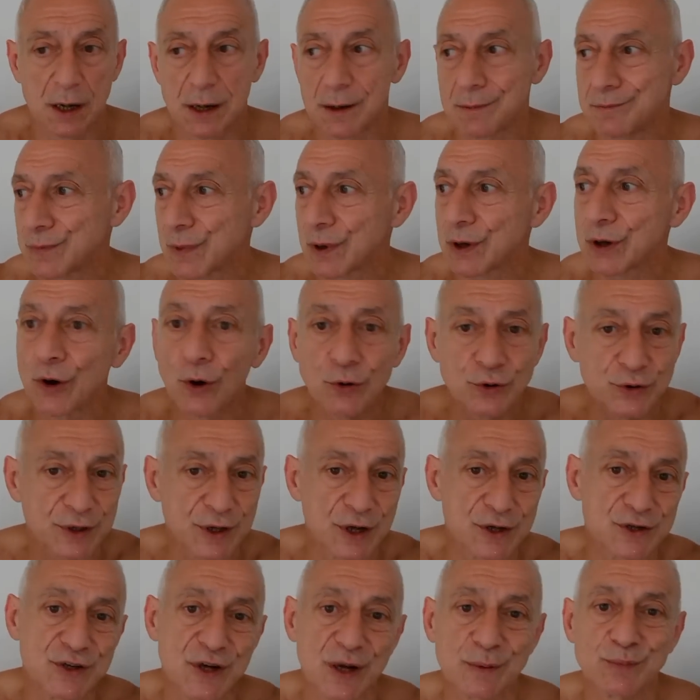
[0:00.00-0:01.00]
um,
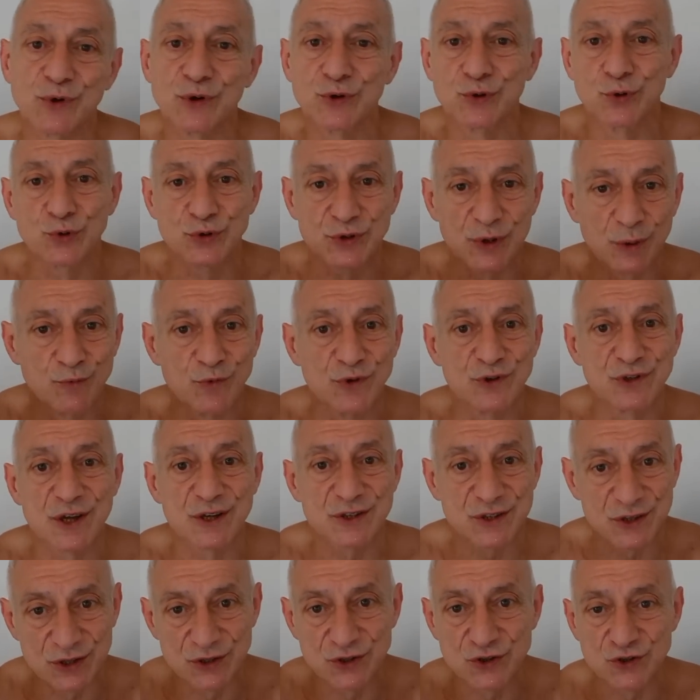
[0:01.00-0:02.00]
go to the gym to do some
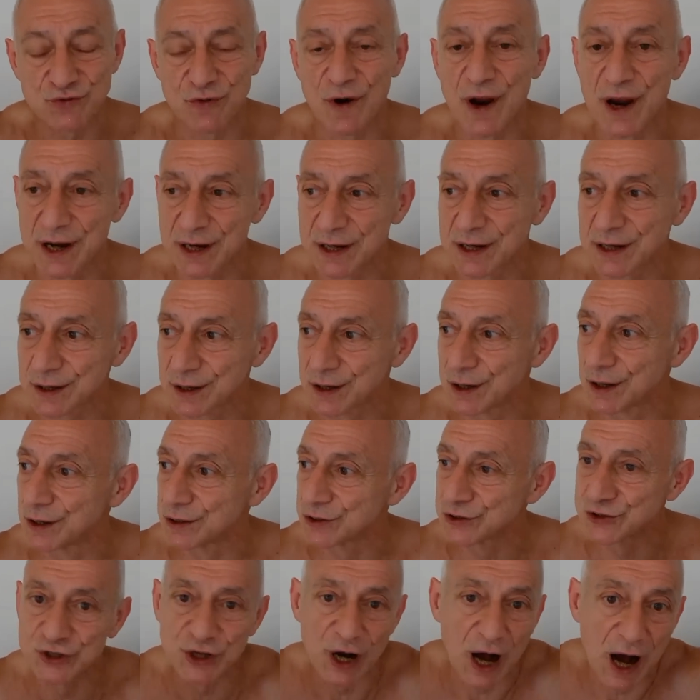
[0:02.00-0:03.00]
resistance training
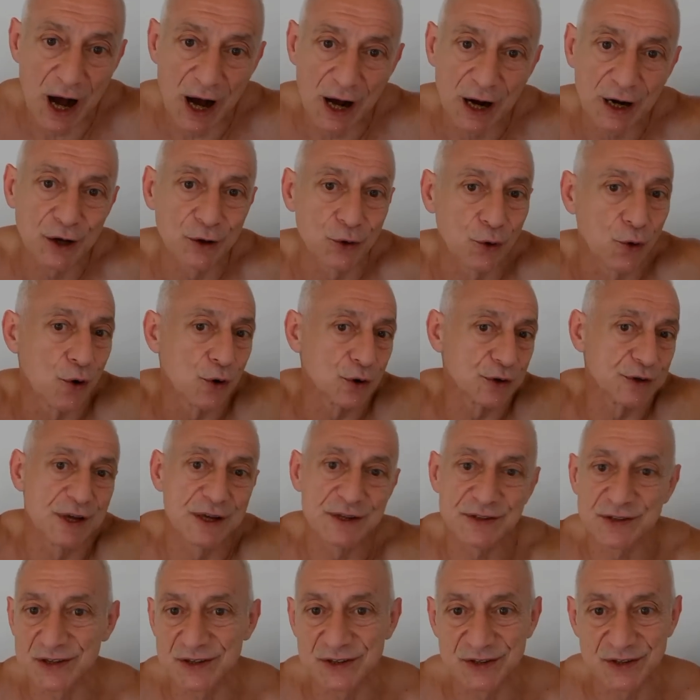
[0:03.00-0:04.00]
or jog
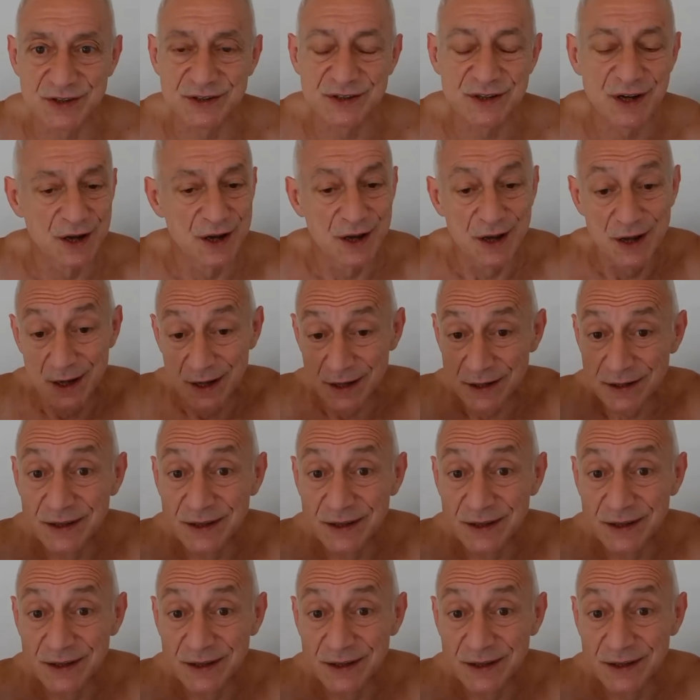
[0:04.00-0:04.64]
long distances.